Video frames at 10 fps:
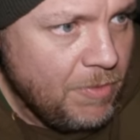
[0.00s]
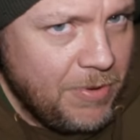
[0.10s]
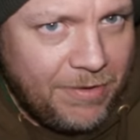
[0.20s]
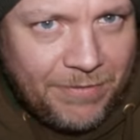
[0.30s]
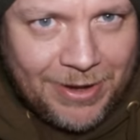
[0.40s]

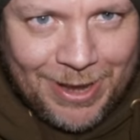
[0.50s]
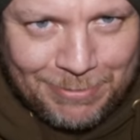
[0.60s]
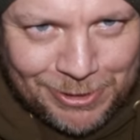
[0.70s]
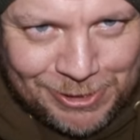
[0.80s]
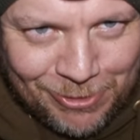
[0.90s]
bit of a
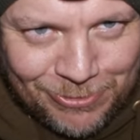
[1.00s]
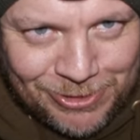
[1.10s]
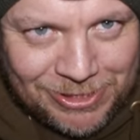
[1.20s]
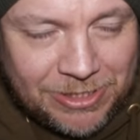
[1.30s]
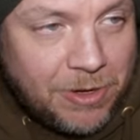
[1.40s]
game of
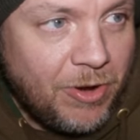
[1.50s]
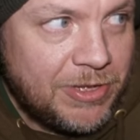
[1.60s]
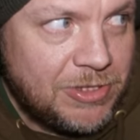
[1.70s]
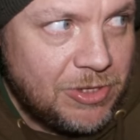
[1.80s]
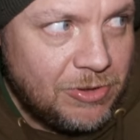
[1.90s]
soldiers. I
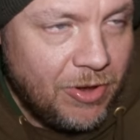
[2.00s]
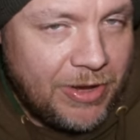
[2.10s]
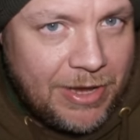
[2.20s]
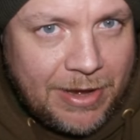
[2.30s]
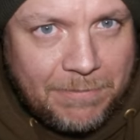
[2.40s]
do
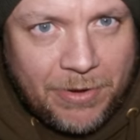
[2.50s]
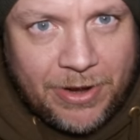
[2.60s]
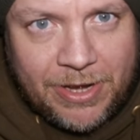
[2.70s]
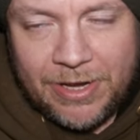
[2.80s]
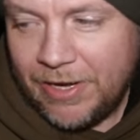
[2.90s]
like getting
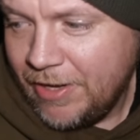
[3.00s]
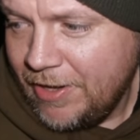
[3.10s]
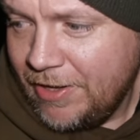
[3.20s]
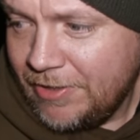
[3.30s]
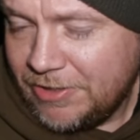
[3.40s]
my
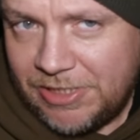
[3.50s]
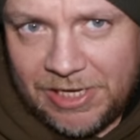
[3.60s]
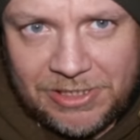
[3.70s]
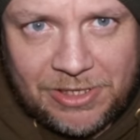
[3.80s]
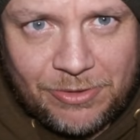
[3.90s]

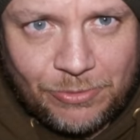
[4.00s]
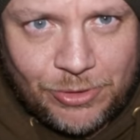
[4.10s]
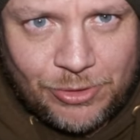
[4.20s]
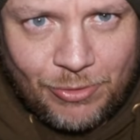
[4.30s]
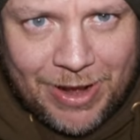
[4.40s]

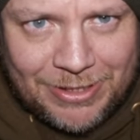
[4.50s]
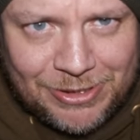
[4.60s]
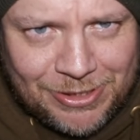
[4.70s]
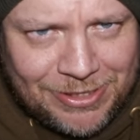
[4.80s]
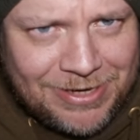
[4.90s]
testicles
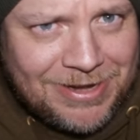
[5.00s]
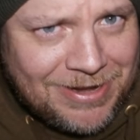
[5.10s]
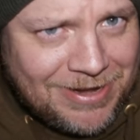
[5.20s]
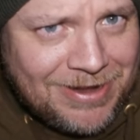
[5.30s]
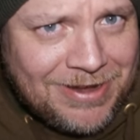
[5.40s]
scratched,
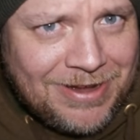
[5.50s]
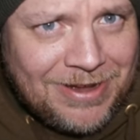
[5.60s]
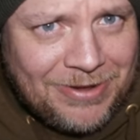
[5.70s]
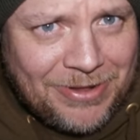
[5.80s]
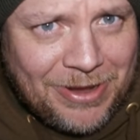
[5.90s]

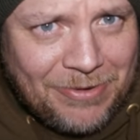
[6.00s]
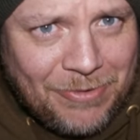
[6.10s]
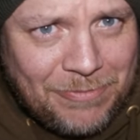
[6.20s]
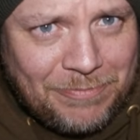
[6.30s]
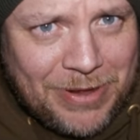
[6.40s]
you know,
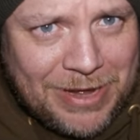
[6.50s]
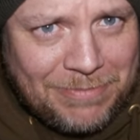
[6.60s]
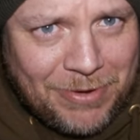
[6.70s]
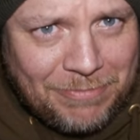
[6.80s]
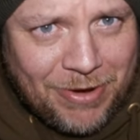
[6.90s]
or
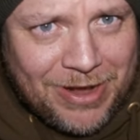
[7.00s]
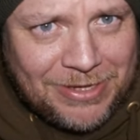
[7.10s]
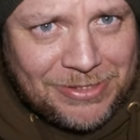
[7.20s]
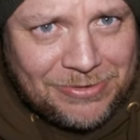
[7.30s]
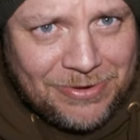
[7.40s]
picking my
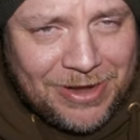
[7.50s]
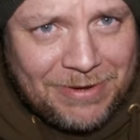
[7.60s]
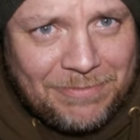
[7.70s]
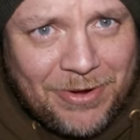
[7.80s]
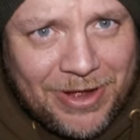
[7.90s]
brains, or
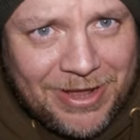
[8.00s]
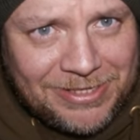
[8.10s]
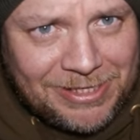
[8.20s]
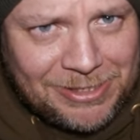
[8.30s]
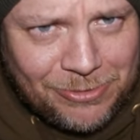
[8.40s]
getting my
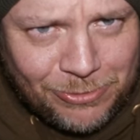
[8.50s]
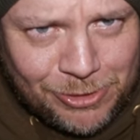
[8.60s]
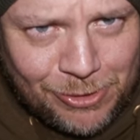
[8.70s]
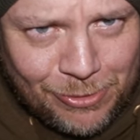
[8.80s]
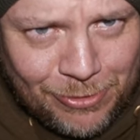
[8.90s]
testicles
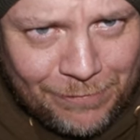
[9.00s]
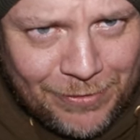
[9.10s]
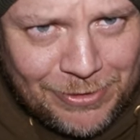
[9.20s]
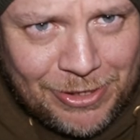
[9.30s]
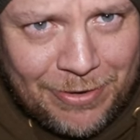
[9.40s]
stood on a
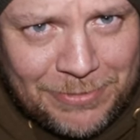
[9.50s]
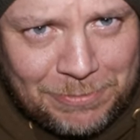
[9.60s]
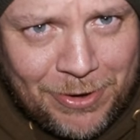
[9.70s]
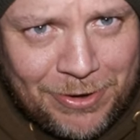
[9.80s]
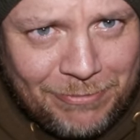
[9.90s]
few times
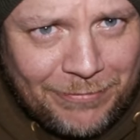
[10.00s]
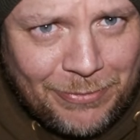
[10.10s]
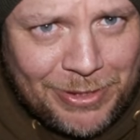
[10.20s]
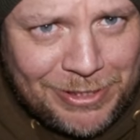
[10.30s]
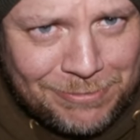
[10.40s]
by a
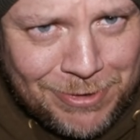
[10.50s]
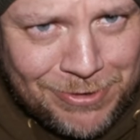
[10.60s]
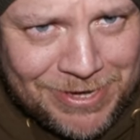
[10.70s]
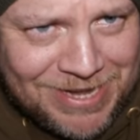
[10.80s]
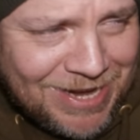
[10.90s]
river when it's
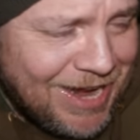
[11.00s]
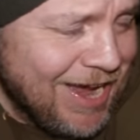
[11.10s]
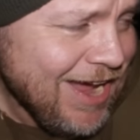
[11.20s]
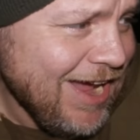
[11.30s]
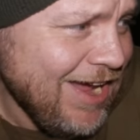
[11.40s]
moody.
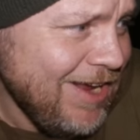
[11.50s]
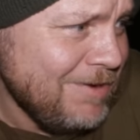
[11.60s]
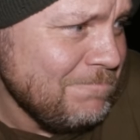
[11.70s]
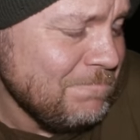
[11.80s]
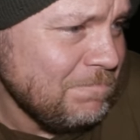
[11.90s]
But